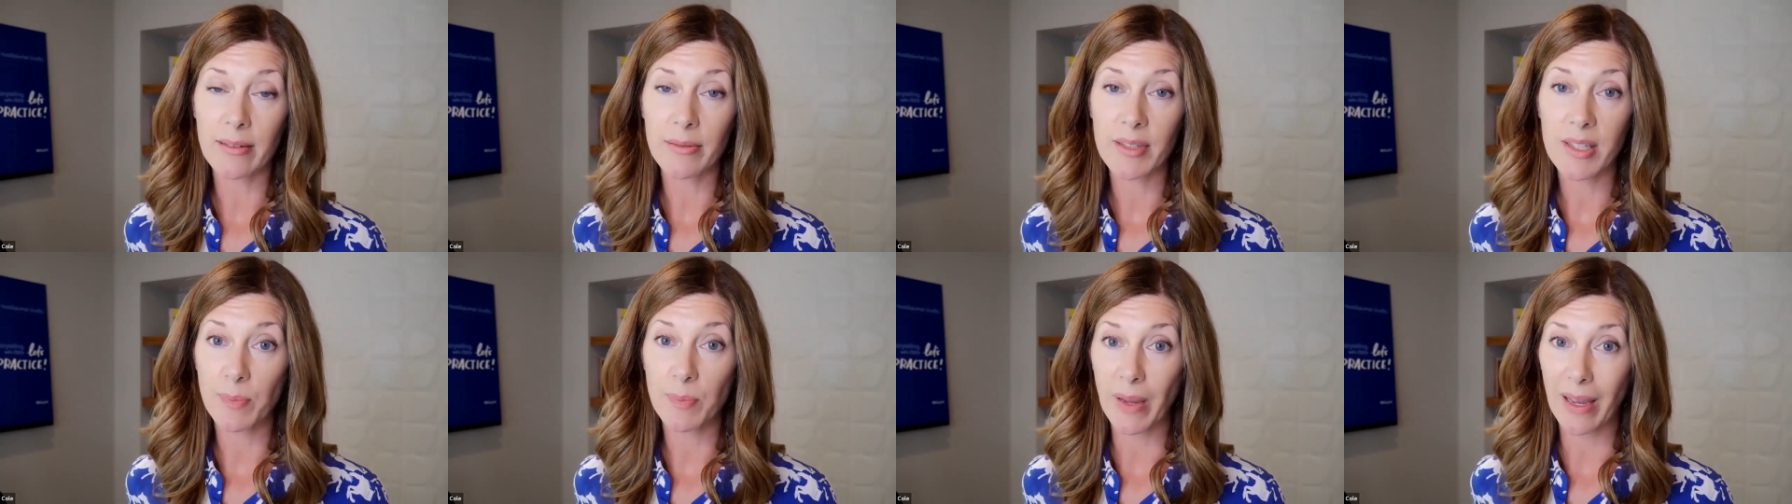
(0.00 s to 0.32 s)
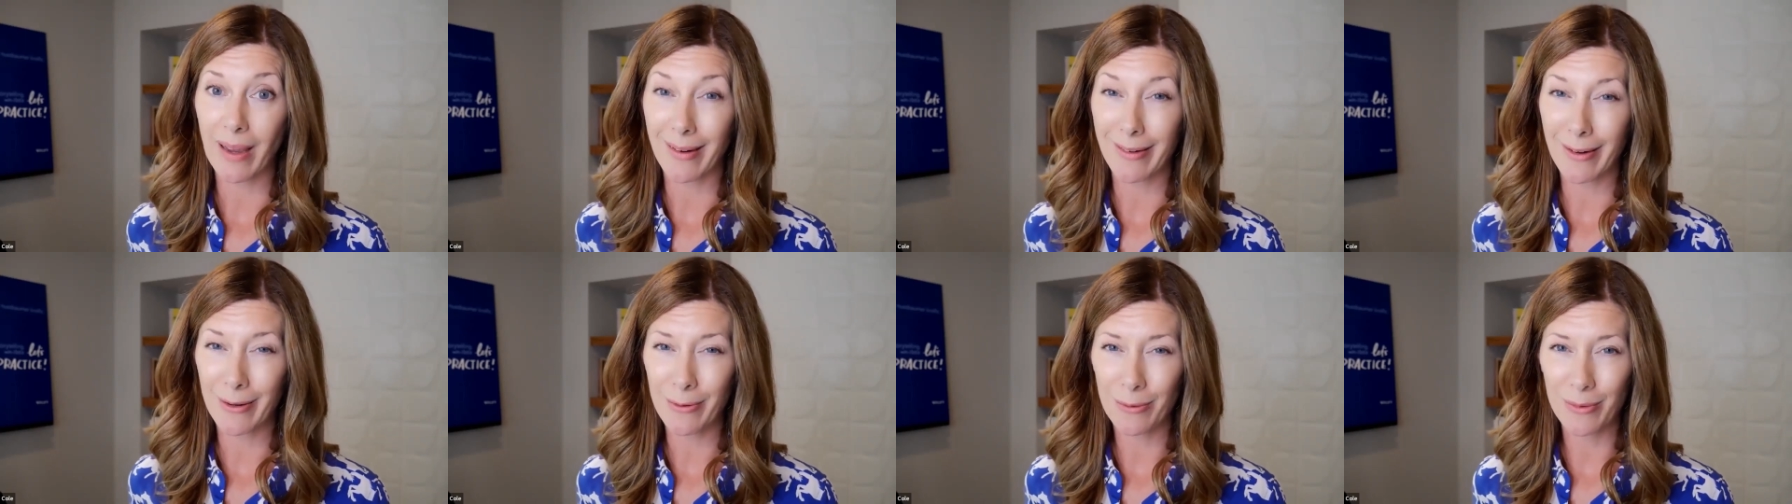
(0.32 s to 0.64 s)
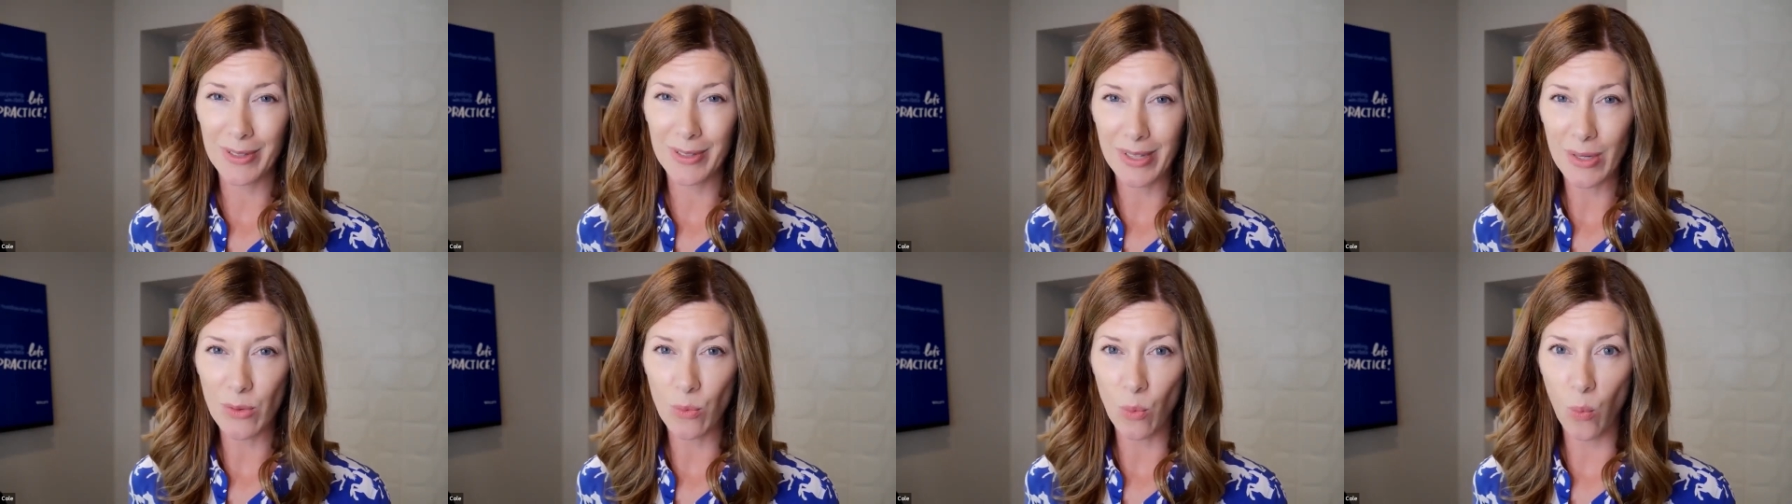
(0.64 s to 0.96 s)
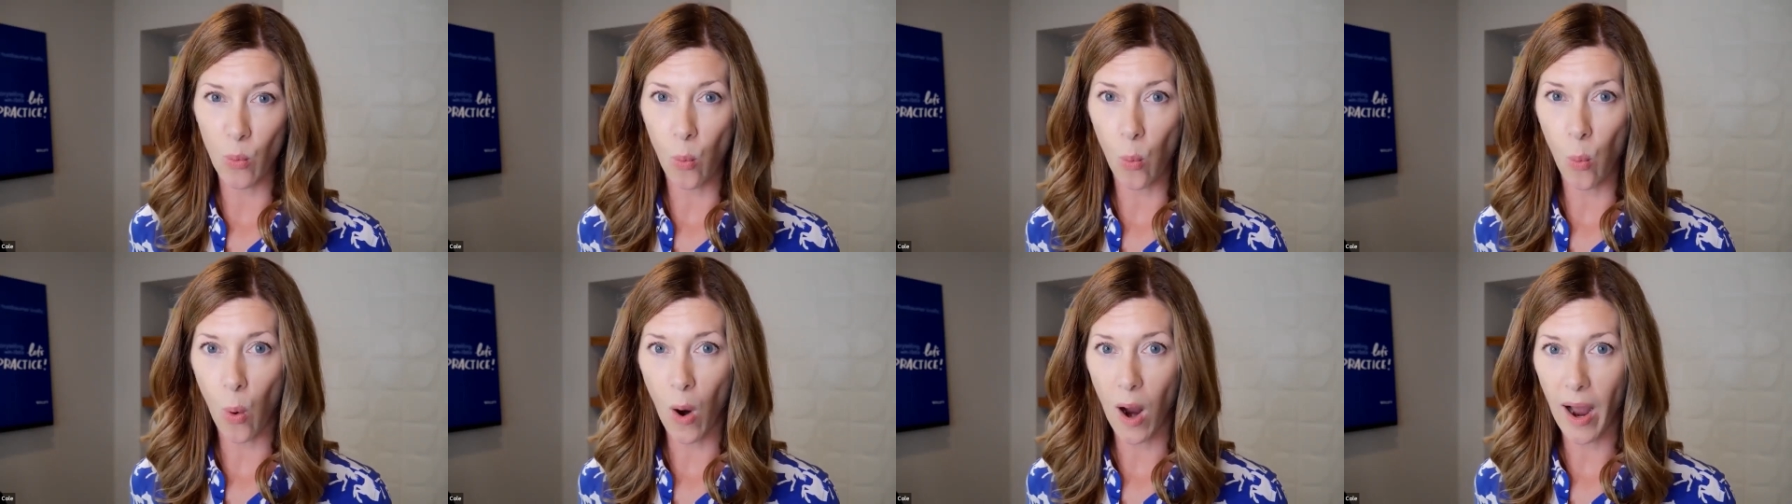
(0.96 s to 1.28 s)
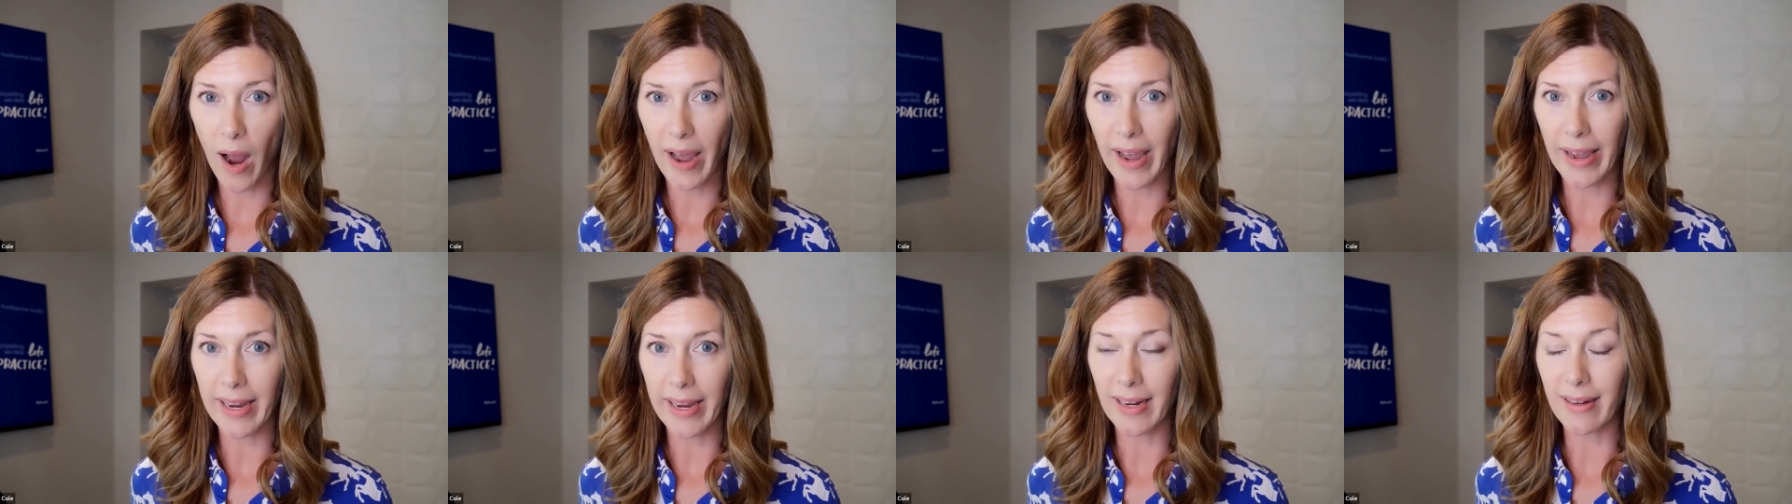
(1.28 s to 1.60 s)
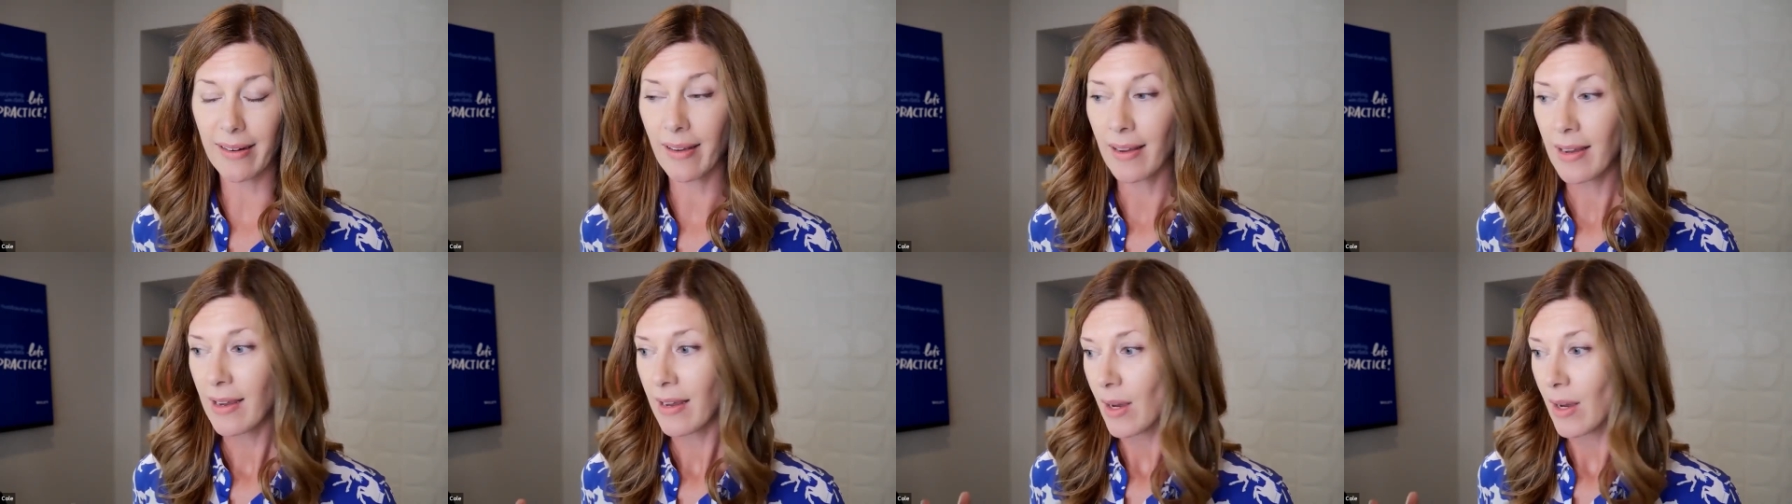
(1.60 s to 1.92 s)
span a really wide